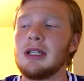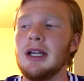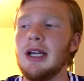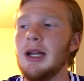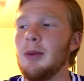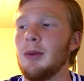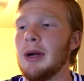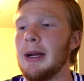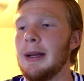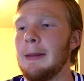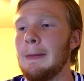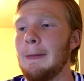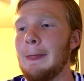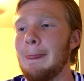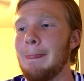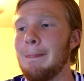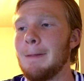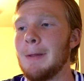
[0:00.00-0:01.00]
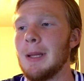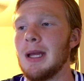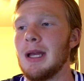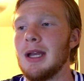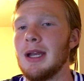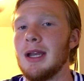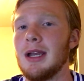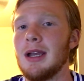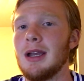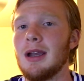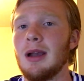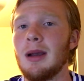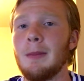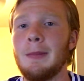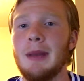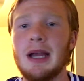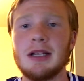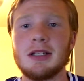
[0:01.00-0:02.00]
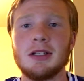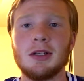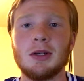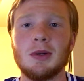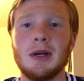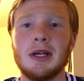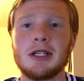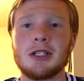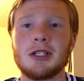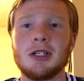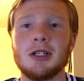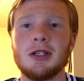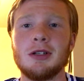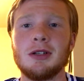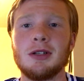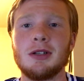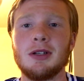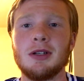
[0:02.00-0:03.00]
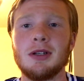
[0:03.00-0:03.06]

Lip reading: Anyway, back to the question.